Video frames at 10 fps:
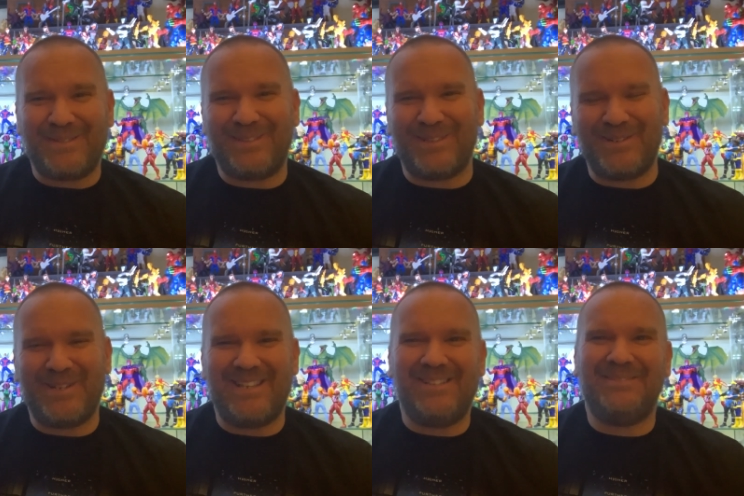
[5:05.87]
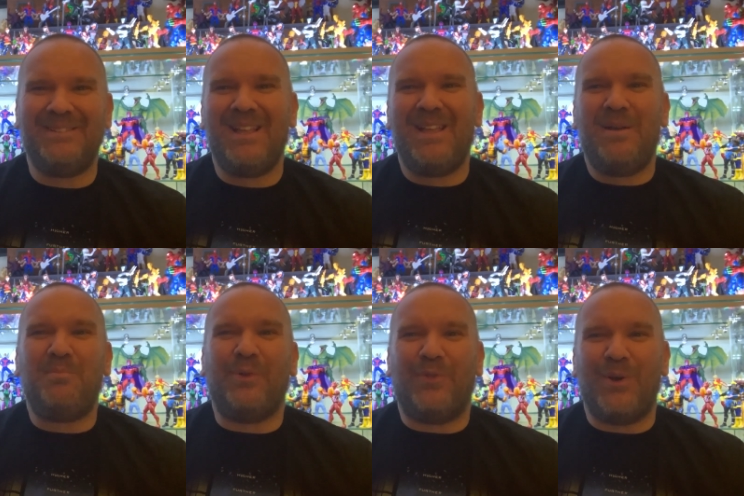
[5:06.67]
thirty?
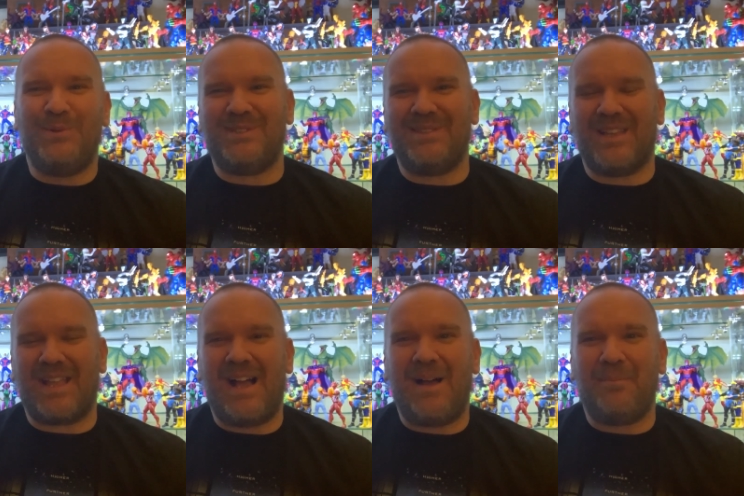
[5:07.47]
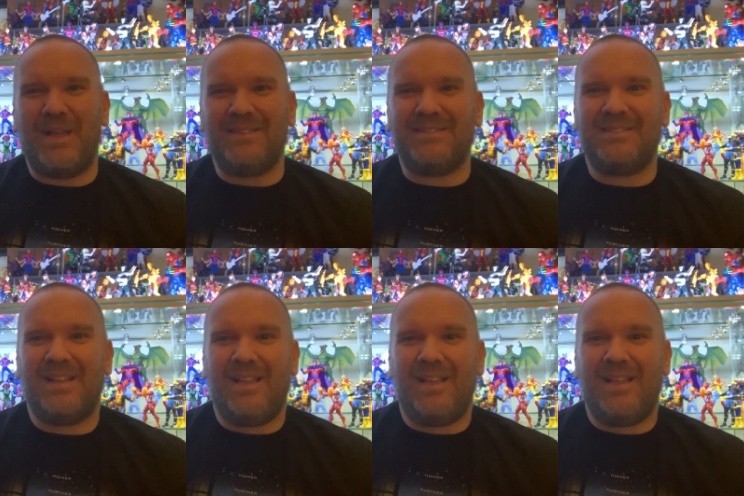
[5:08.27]
Put those in the comments.